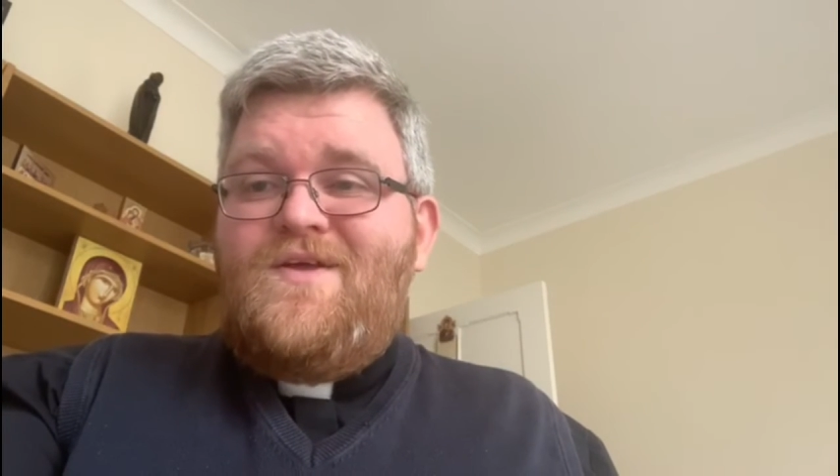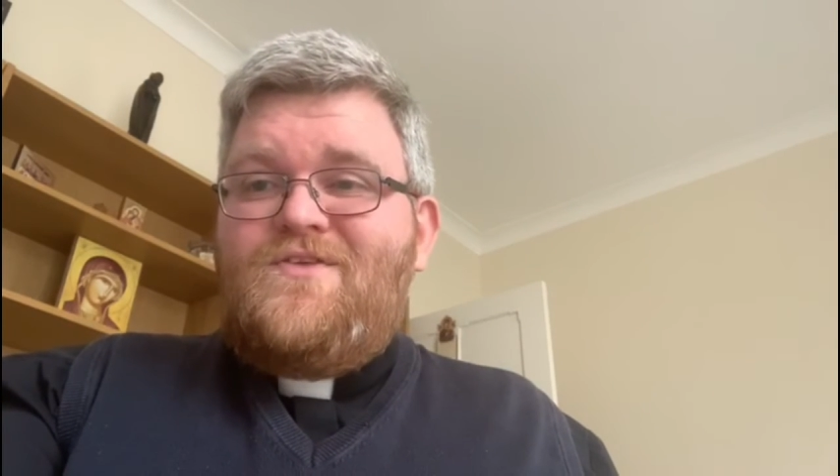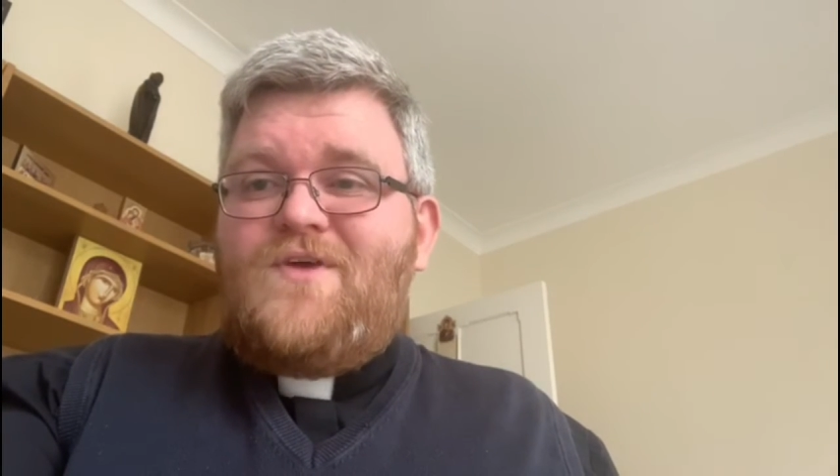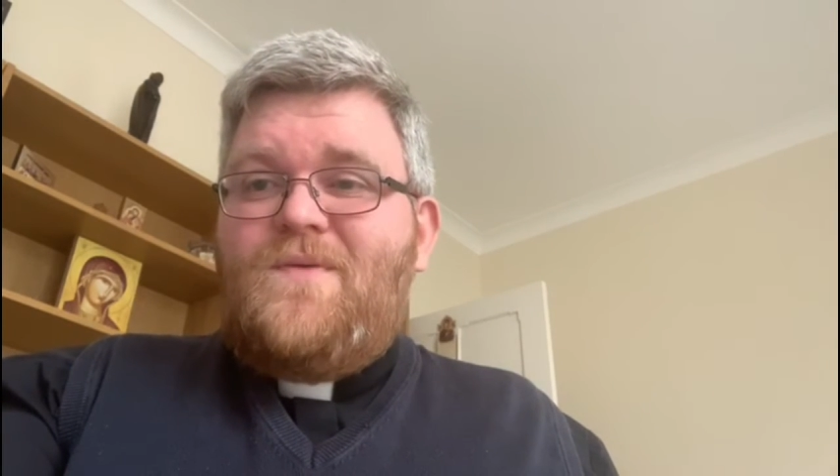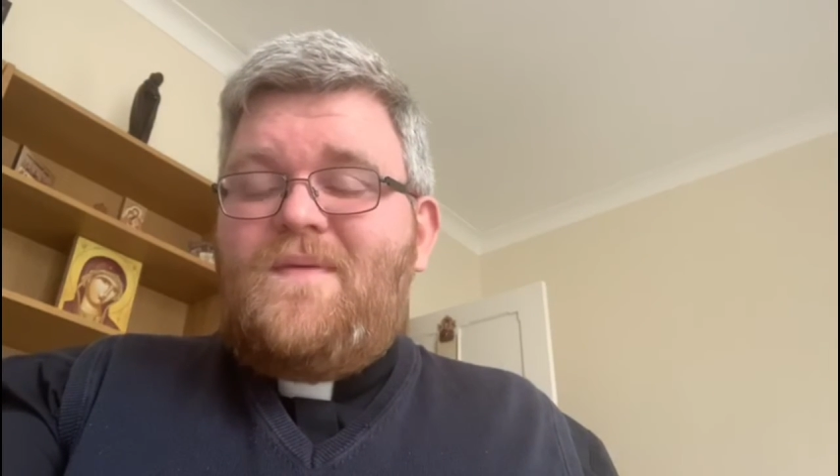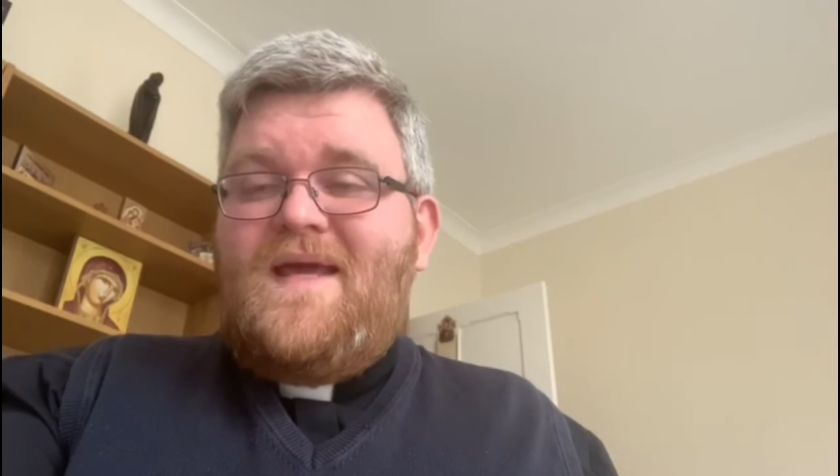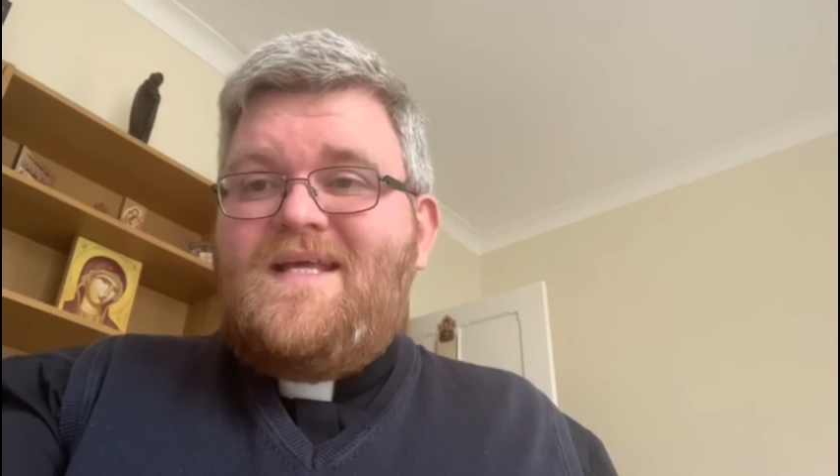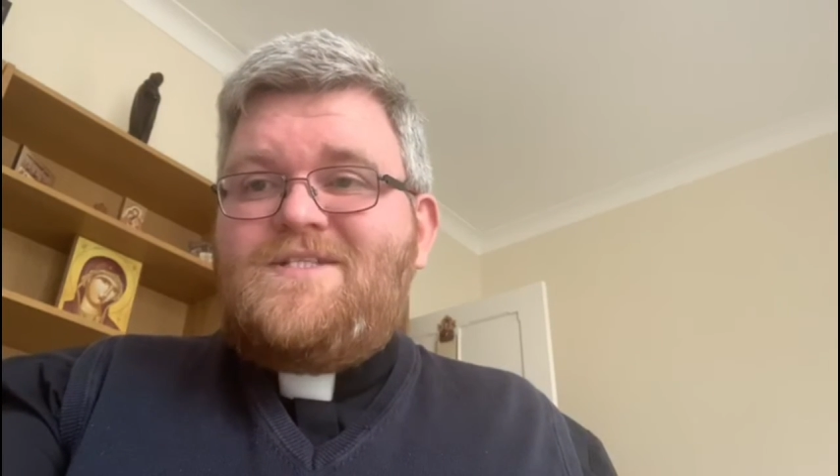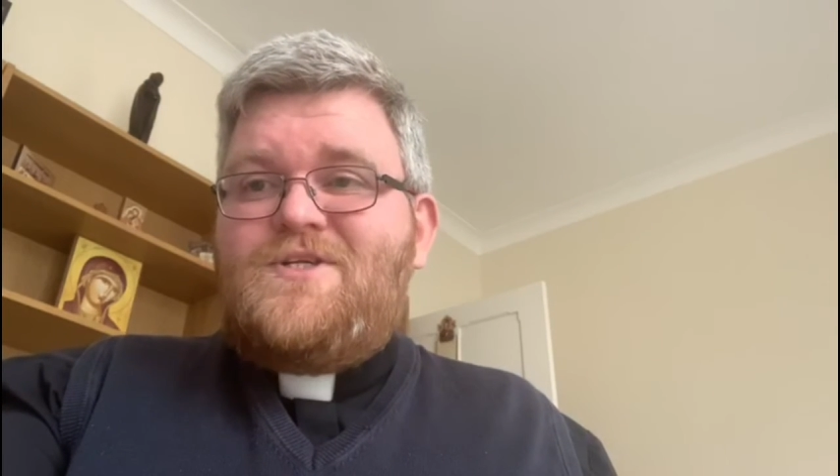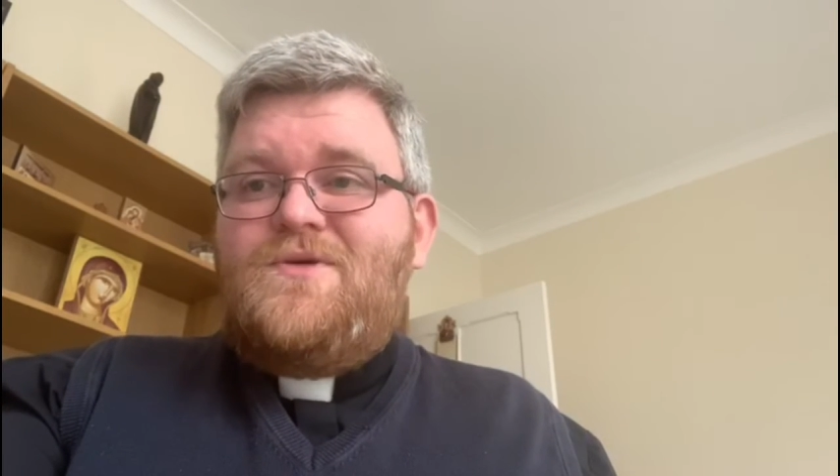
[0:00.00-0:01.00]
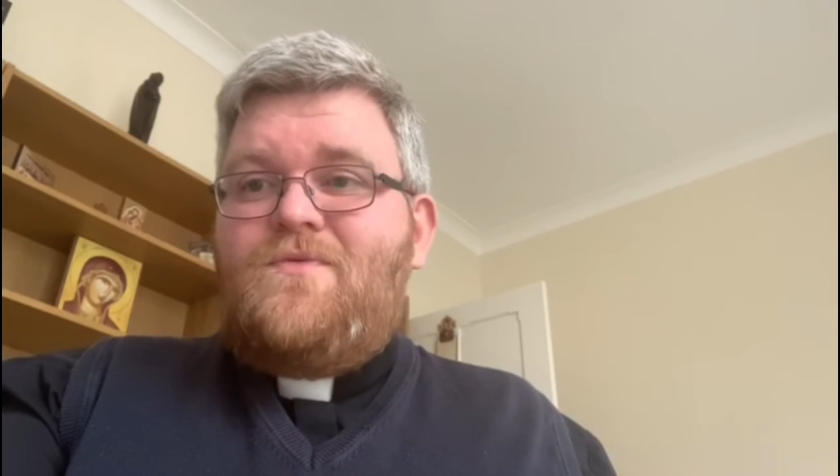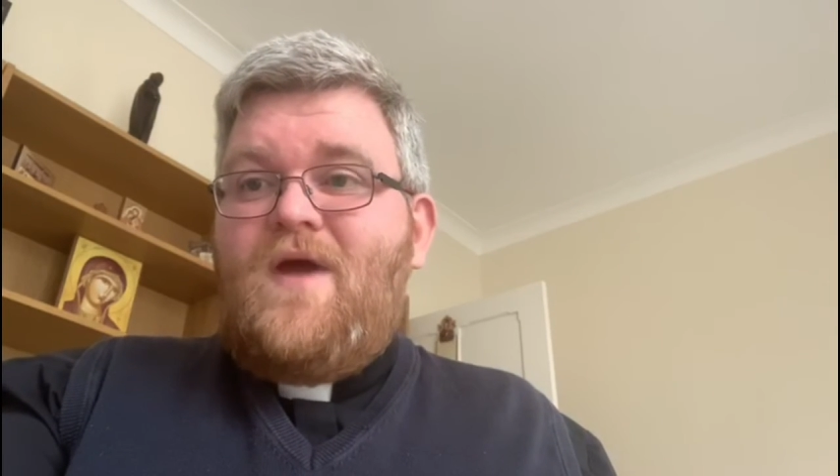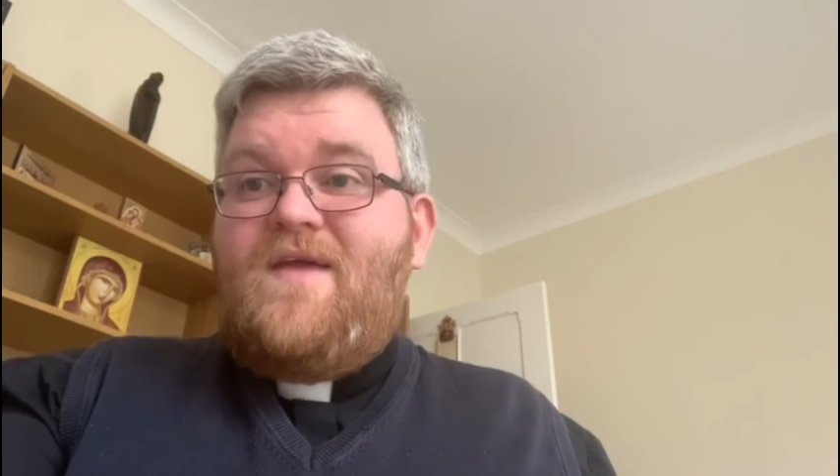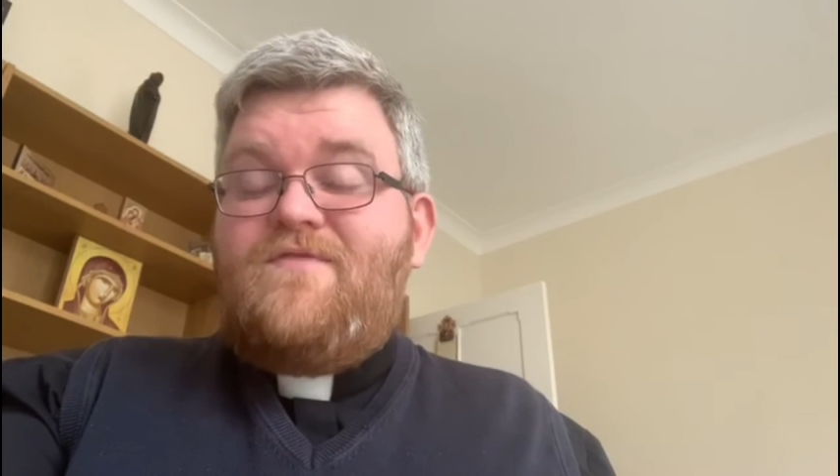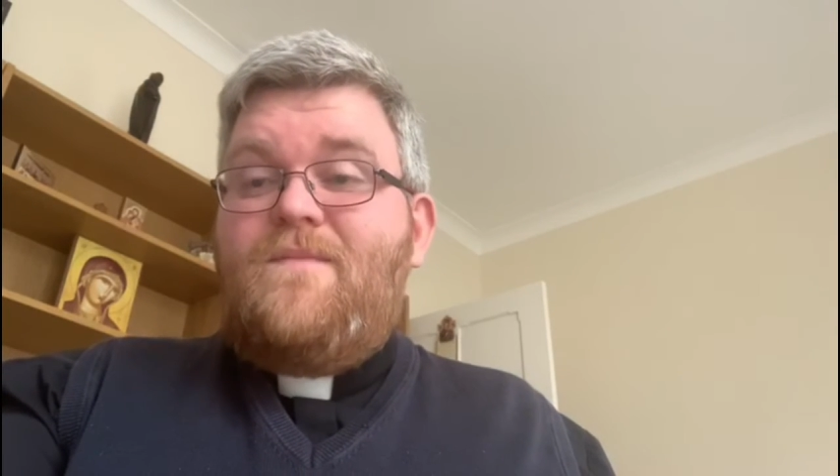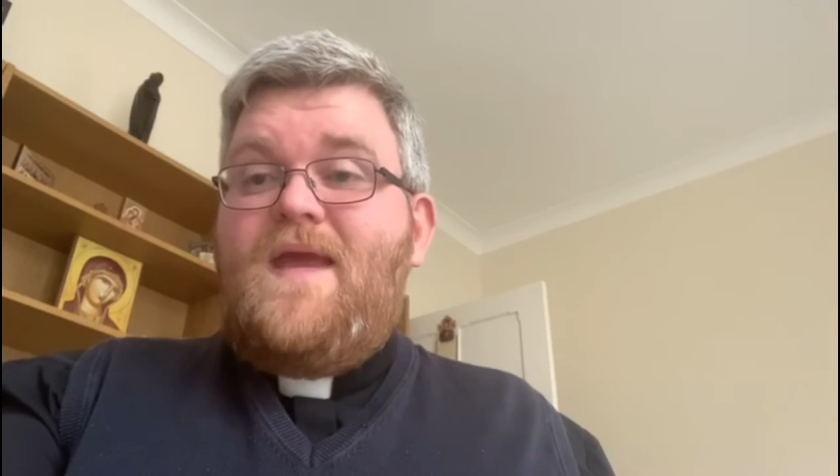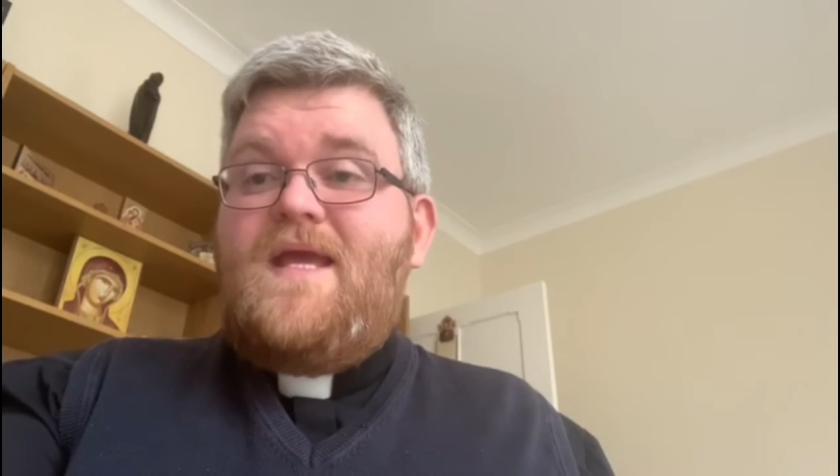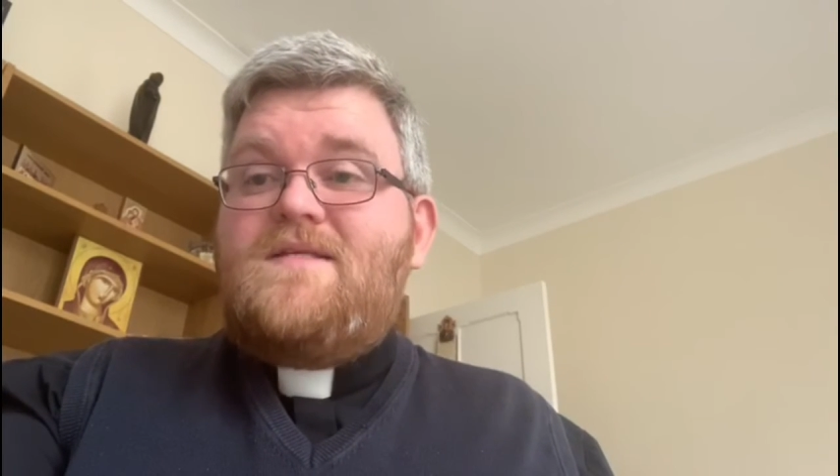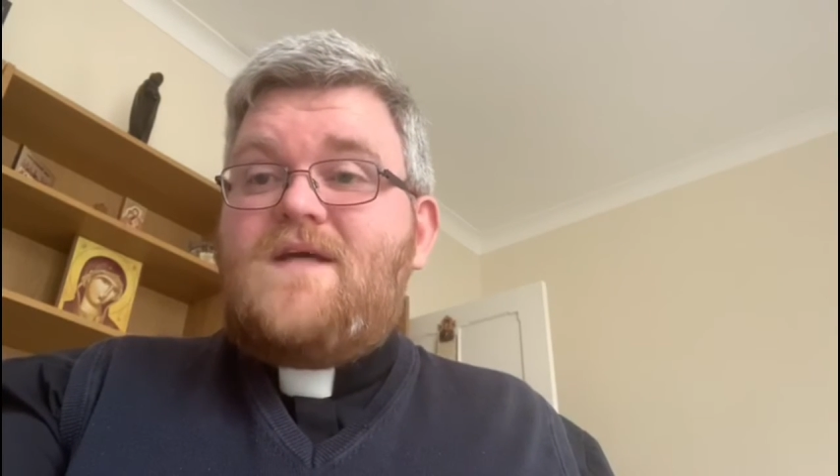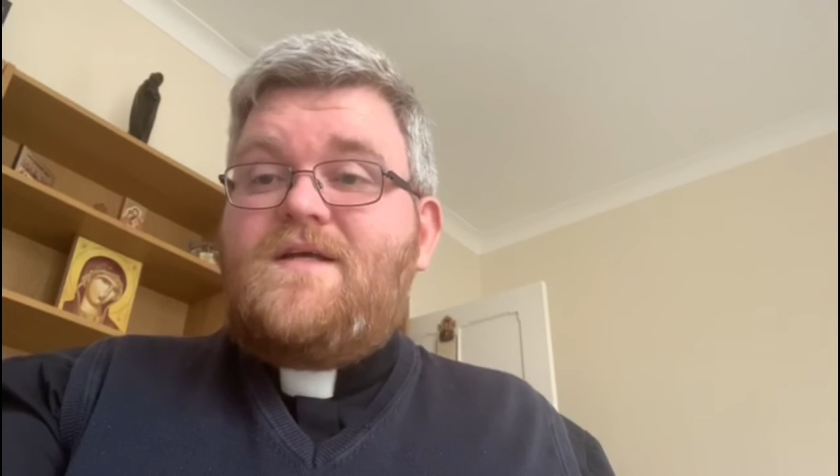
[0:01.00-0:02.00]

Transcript: So please do pray for me as